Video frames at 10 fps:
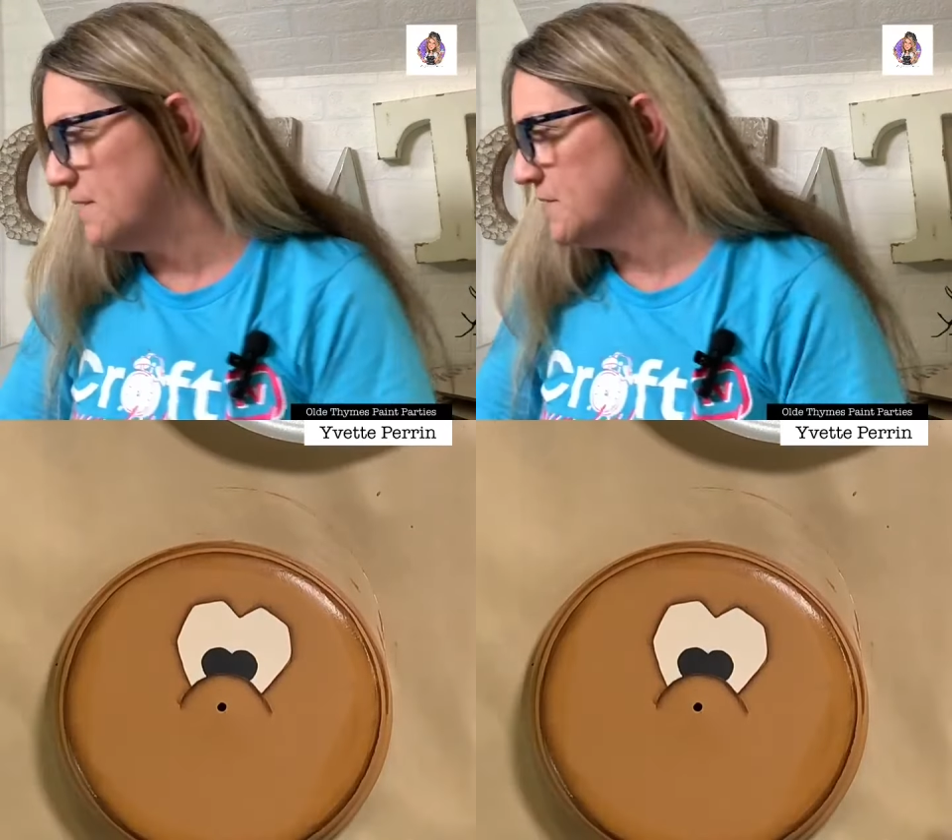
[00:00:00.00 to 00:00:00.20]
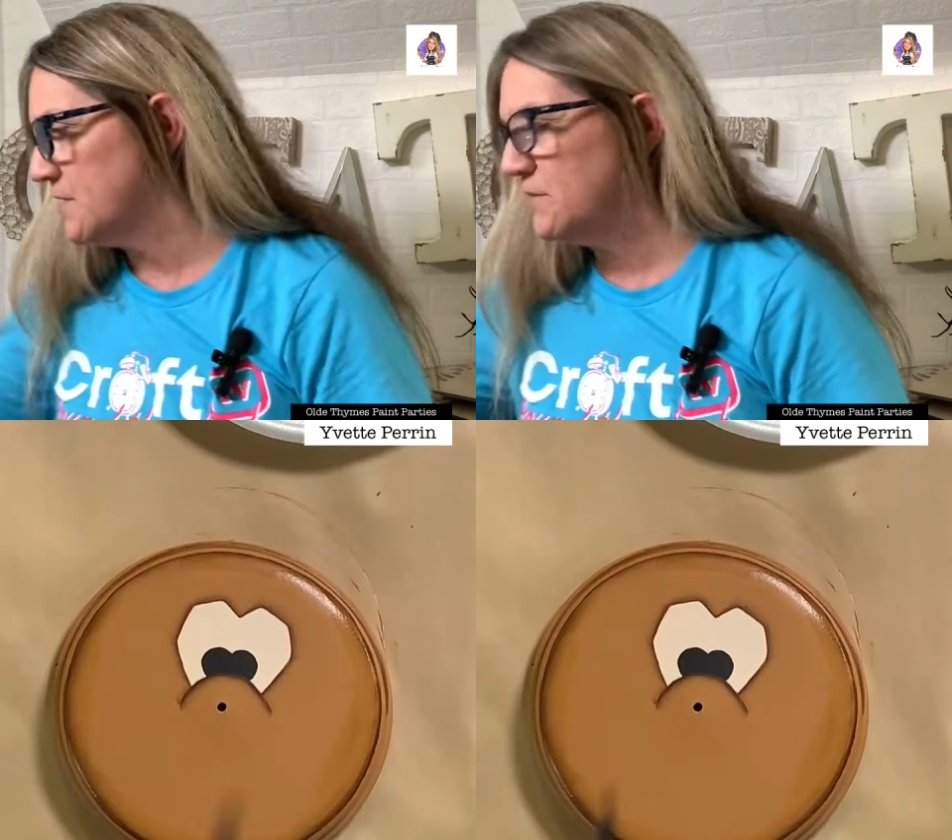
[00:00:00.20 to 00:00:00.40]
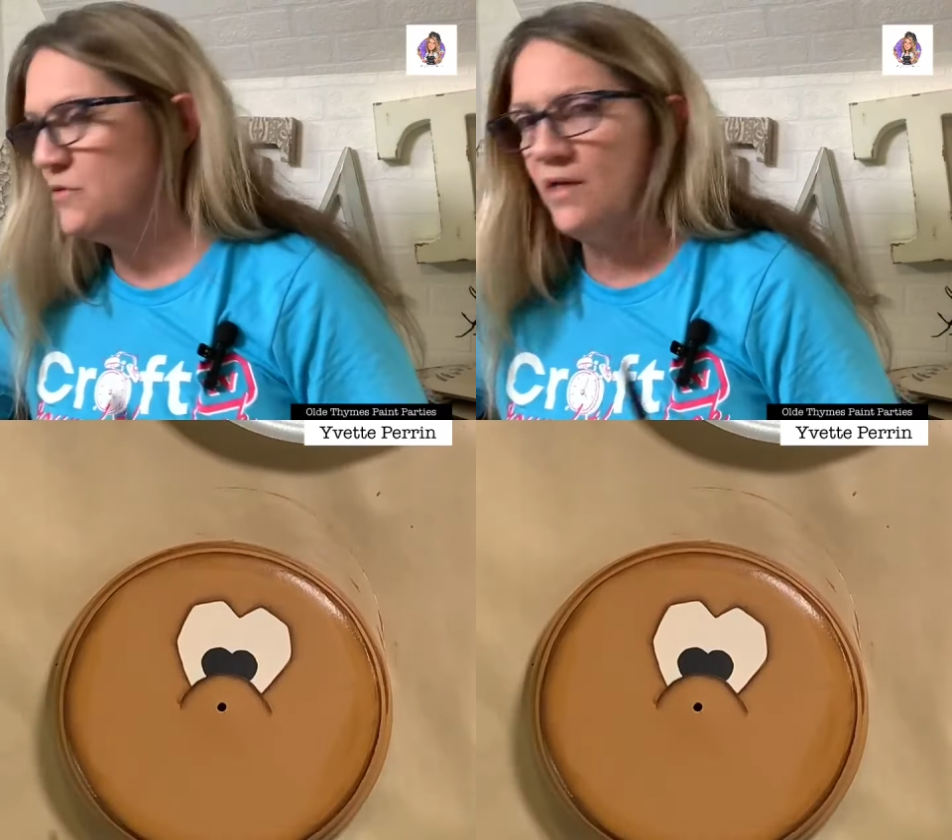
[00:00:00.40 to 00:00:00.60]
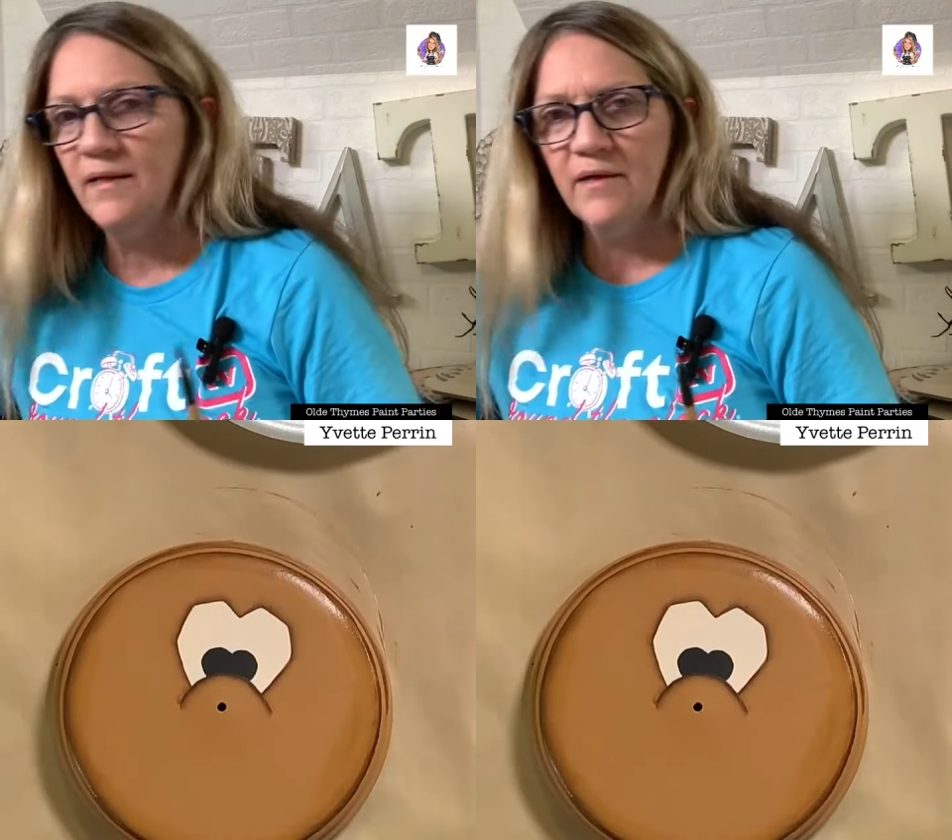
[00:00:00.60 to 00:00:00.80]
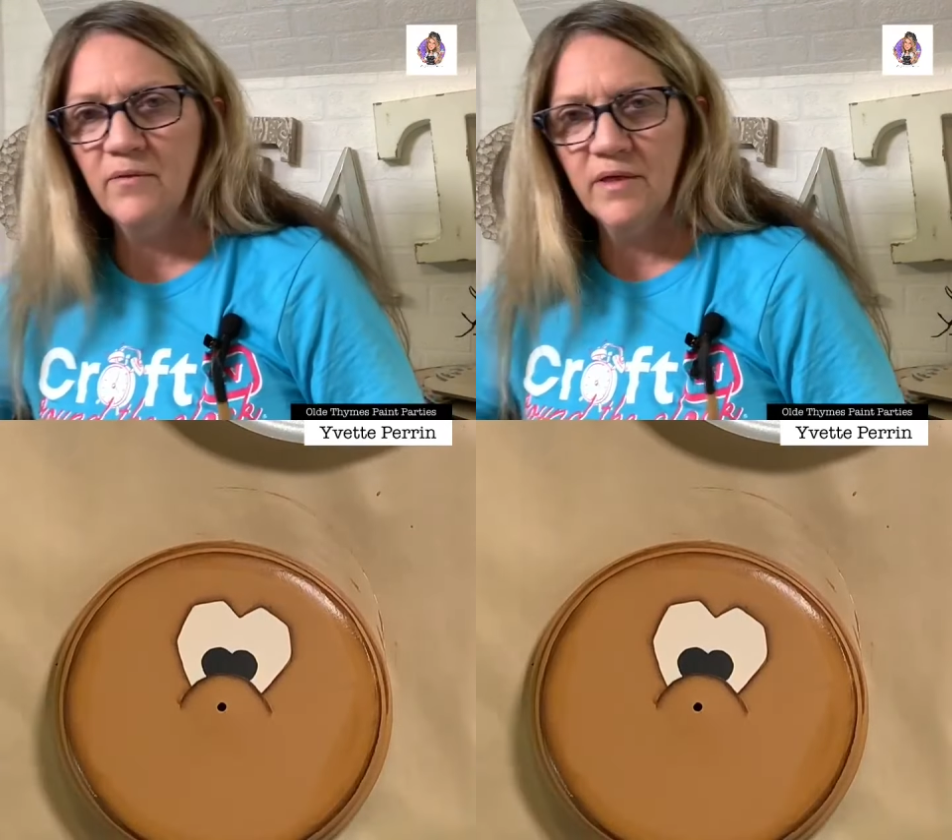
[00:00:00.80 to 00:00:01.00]
I'm just going to dry
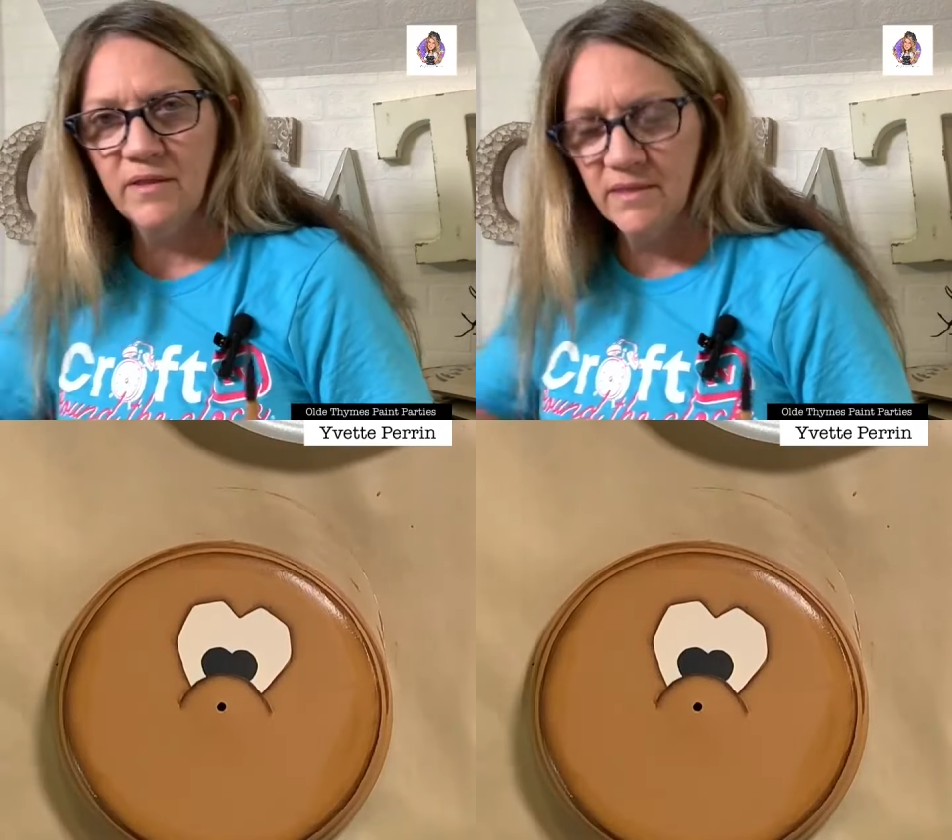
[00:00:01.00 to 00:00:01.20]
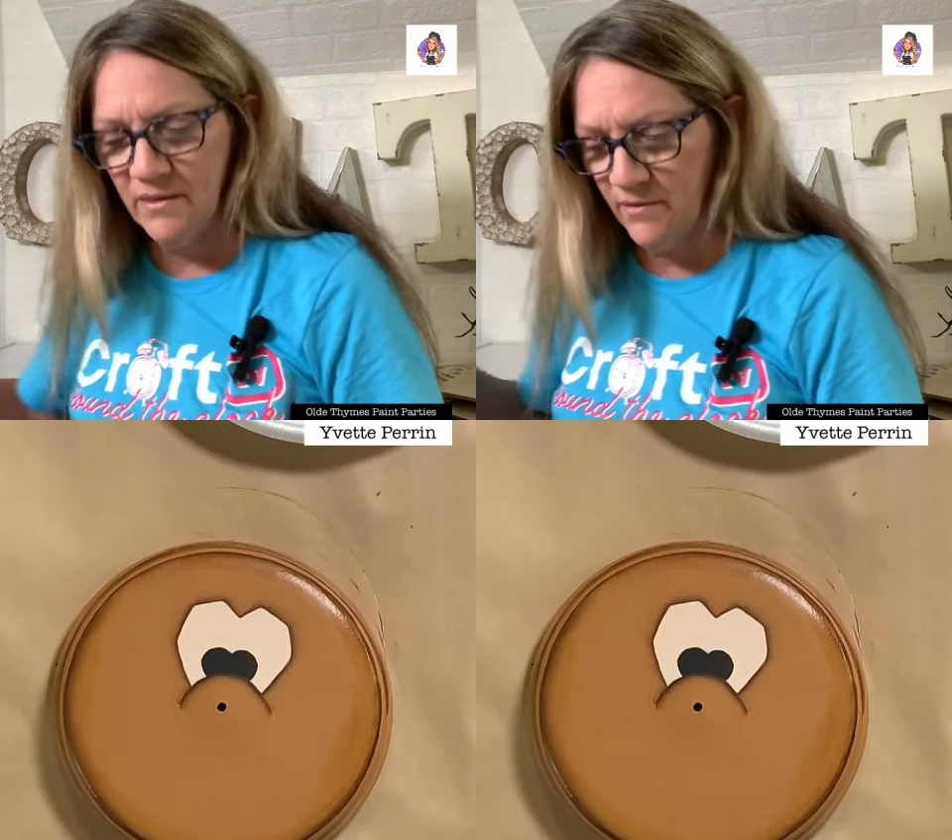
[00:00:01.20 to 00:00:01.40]
that quick because I